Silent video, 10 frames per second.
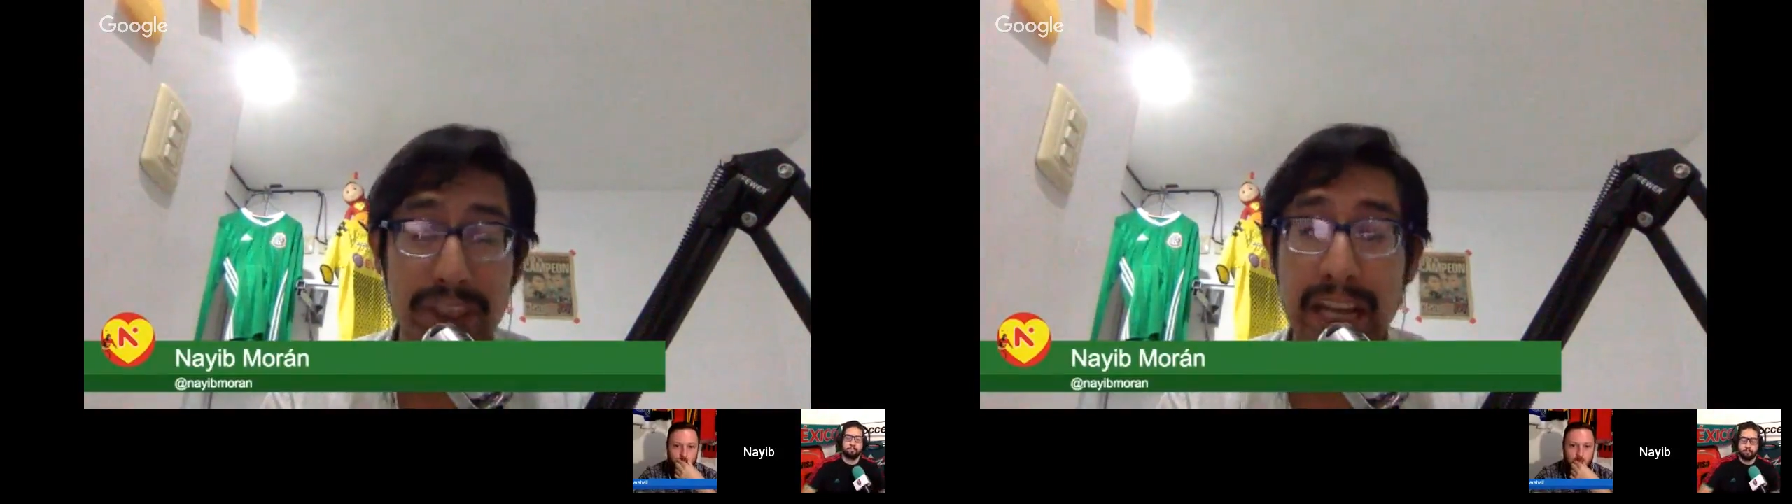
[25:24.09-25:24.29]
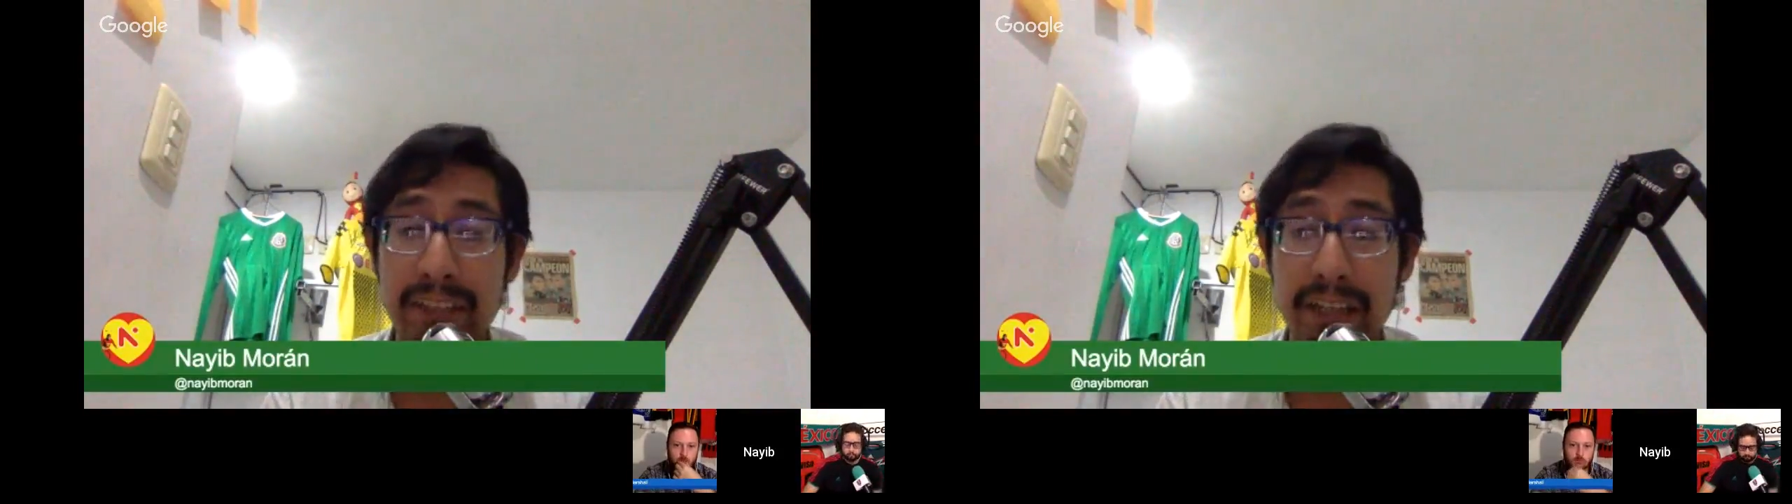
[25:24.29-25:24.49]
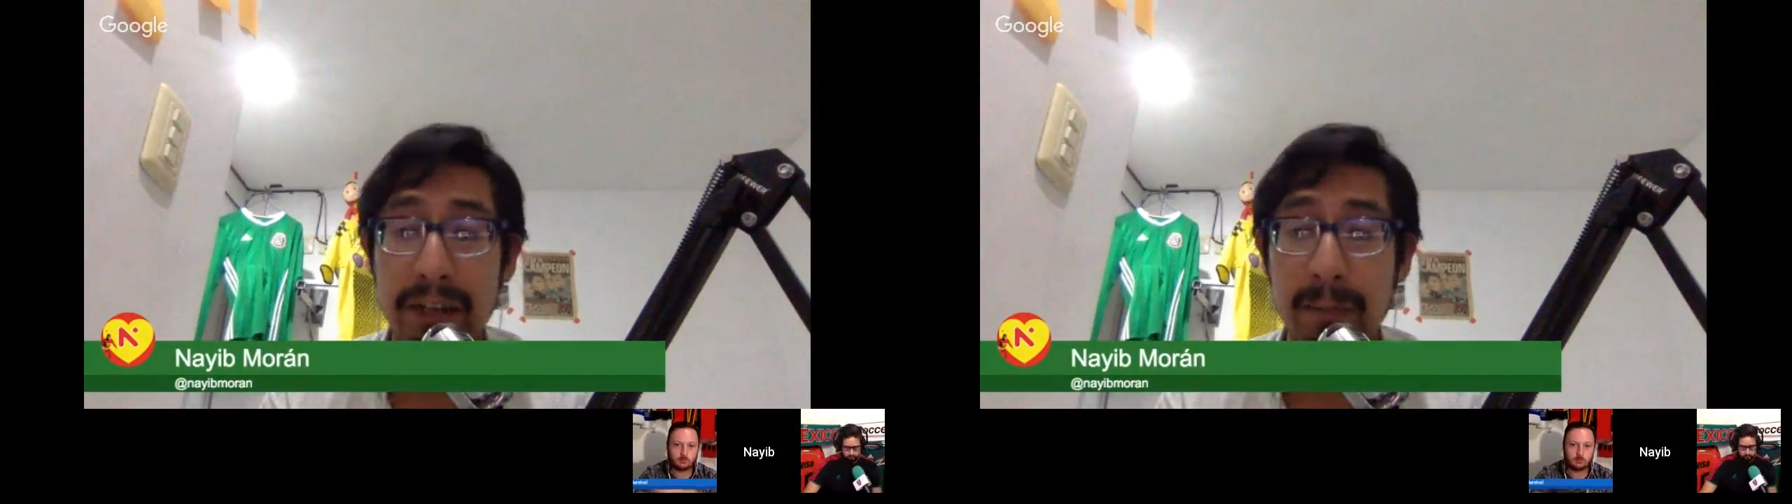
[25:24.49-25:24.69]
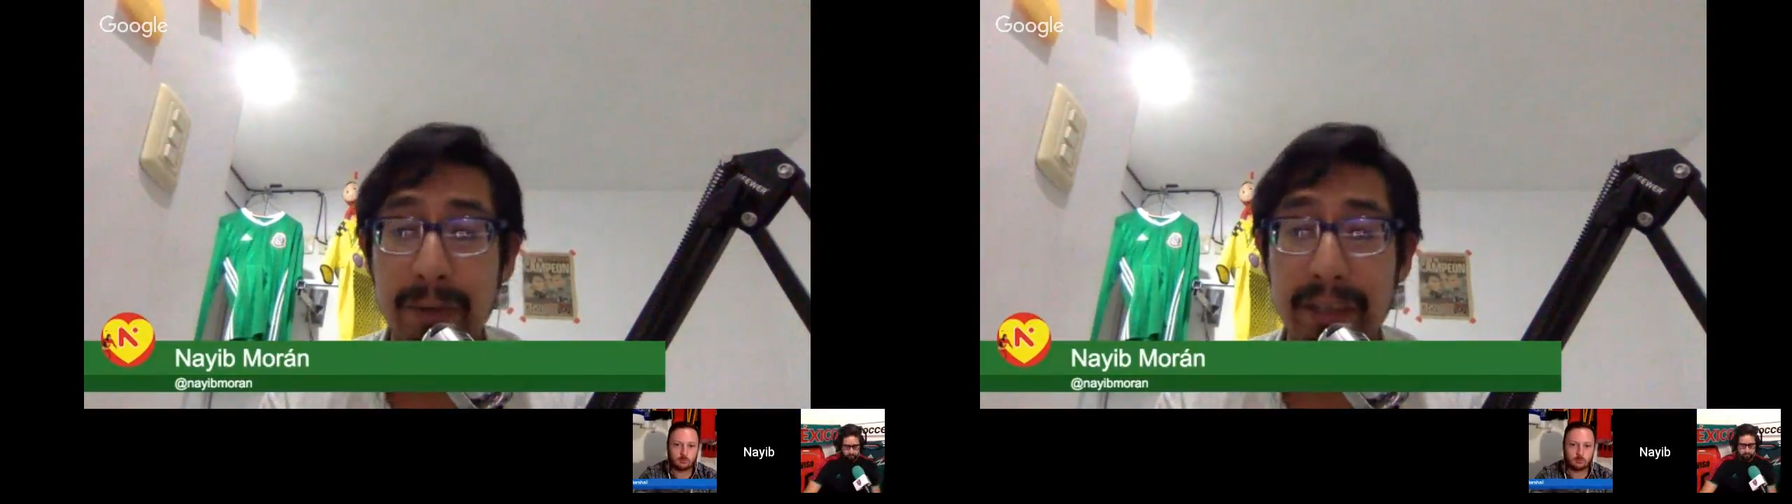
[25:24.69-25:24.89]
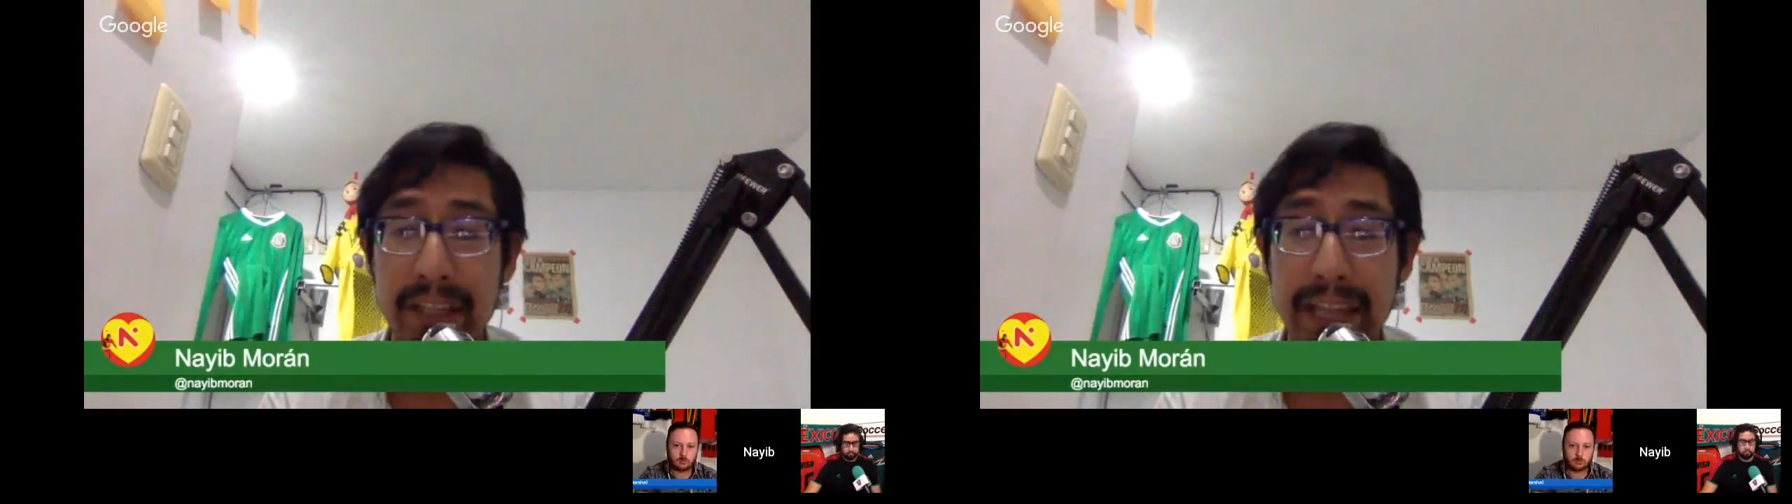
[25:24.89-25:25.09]
change a little
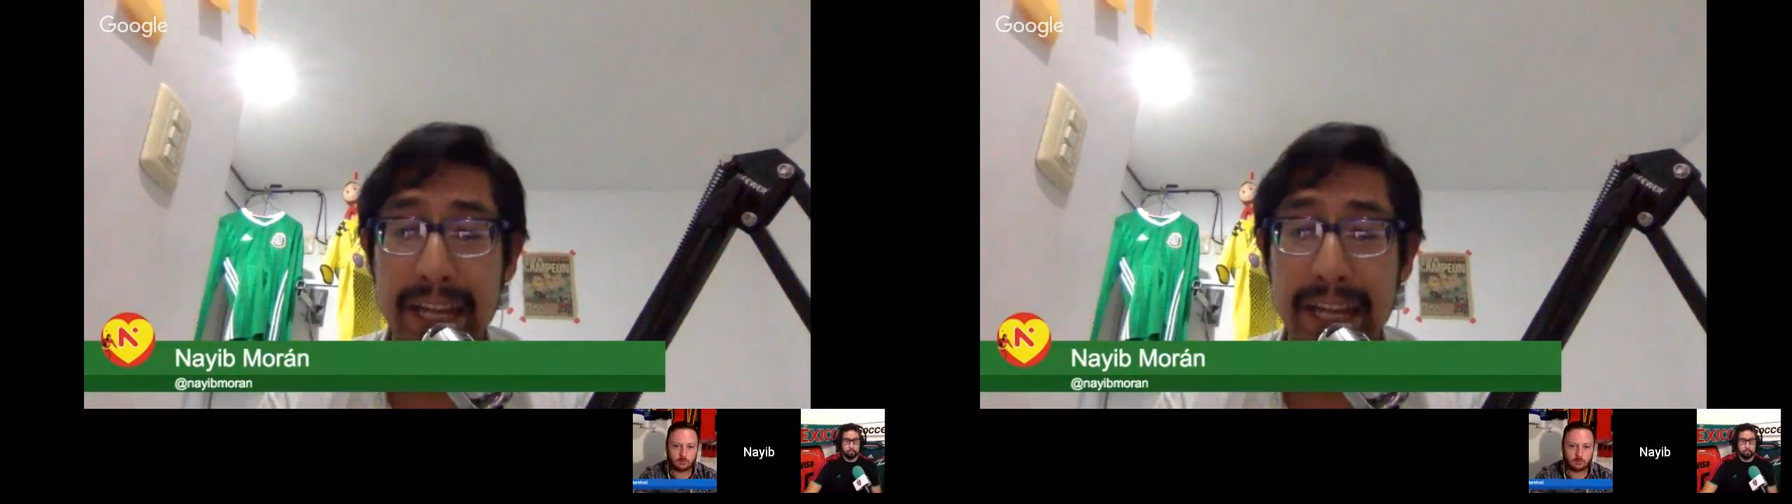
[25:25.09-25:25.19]
bit the